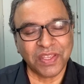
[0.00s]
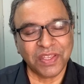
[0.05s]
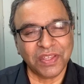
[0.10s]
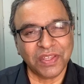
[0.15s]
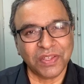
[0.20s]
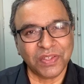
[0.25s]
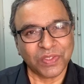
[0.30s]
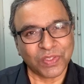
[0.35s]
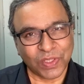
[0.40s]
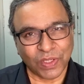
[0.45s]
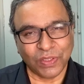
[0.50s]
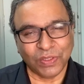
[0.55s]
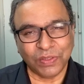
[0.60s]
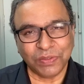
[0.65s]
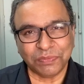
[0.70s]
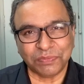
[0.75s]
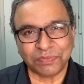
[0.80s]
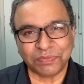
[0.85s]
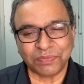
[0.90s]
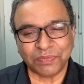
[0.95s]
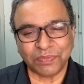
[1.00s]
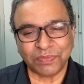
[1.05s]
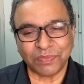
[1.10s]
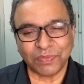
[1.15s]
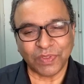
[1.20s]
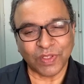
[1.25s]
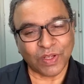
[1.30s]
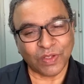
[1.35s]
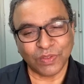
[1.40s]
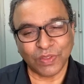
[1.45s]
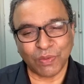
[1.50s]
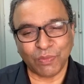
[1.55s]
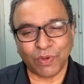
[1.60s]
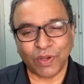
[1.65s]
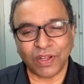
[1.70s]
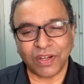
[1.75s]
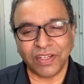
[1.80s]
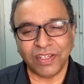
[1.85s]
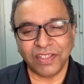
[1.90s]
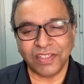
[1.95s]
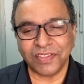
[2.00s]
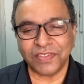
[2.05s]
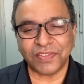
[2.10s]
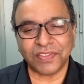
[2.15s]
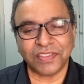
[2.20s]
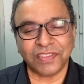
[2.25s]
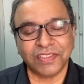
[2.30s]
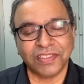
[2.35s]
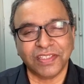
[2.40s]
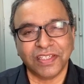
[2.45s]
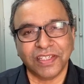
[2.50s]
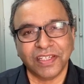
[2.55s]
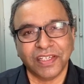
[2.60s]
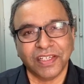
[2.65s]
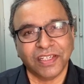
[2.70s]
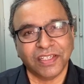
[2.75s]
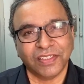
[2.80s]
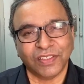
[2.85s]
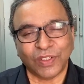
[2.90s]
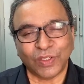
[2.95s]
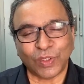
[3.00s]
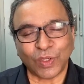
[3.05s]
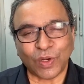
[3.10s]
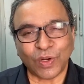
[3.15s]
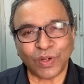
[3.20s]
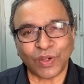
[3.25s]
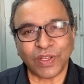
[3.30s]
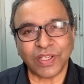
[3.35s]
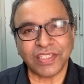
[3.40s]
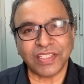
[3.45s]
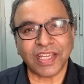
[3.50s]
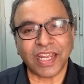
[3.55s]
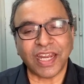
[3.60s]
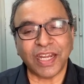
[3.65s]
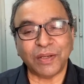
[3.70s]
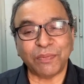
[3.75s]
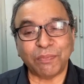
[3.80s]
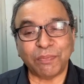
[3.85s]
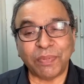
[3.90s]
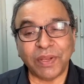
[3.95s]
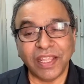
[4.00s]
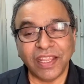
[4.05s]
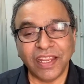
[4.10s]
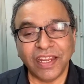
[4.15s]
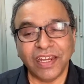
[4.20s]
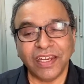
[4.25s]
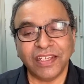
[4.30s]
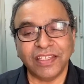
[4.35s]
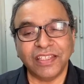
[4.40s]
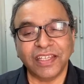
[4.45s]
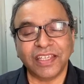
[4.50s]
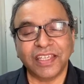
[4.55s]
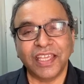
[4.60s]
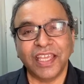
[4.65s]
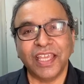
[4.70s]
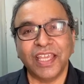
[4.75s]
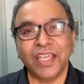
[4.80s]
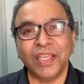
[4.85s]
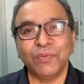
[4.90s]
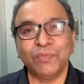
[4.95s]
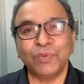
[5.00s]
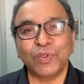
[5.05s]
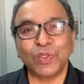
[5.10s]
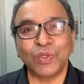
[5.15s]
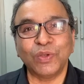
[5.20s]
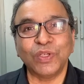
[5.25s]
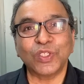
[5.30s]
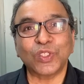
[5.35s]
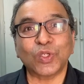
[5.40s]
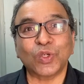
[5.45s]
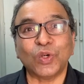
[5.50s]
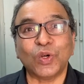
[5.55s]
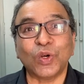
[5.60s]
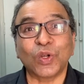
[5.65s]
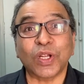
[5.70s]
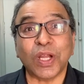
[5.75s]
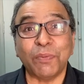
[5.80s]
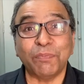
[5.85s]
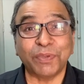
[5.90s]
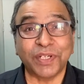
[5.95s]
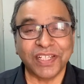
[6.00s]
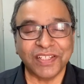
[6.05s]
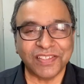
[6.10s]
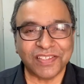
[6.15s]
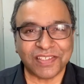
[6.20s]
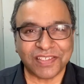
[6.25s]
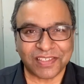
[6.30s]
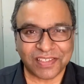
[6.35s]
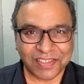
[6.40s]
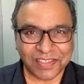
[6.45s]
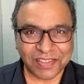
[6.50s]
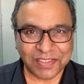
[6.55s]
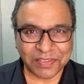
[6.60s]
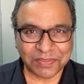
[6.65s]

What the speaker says: So, now the moral is, the tortoise had played the game to his core competence.